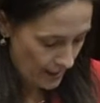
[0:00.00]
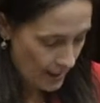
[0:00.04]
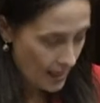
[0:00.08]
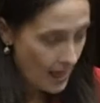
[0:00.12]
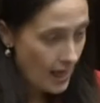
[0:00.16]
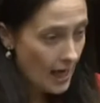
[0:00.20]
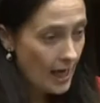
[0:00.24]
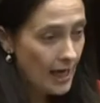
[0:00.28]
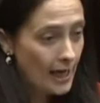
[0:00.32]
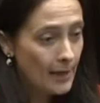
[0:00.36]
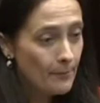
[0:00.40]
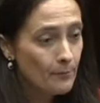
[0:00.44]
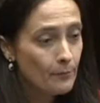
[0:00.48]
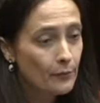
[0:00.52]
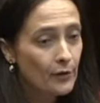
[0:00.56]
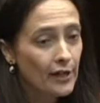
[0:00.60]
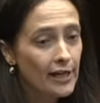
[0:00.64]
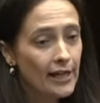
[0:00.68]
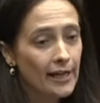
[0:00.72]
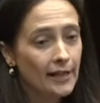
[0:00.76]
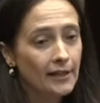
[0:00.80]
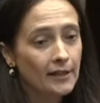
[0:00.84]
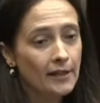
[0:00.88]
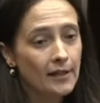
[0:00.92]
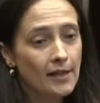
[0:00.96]
I am
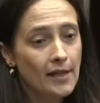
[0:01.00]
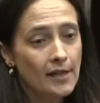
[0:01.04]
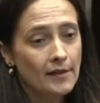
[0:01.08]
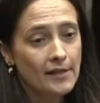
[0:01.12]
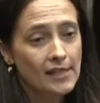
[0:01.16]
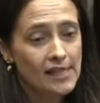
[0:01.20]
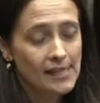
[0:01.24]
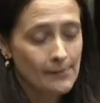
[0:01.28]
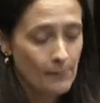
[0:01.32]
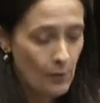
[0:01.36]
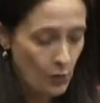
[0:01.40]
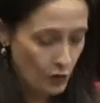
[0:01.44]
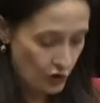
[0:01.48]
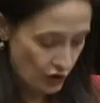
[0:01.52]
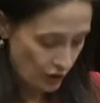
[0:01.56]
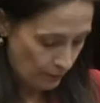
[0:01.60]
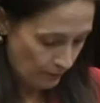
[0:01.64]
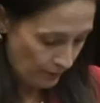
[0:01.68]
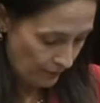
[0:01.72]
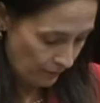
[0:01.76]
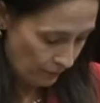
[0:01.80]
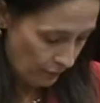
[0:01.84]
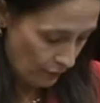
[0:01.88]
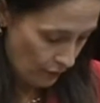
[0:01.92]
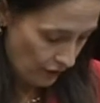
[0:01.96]
bringing this motion
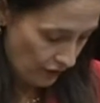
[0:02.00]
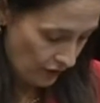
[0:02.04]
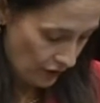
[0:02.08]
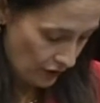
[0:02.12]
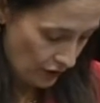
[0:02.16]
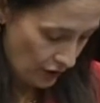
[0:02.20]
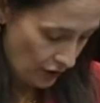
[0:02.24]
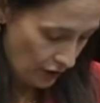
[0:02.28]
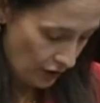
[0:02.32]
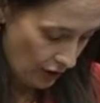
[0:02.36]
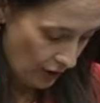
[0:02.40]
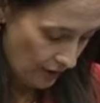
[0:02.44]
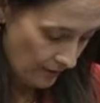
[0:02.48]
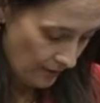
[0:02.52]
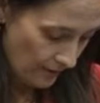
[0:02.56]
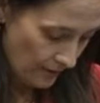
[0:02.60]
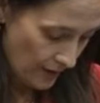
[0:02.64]
before the Dáil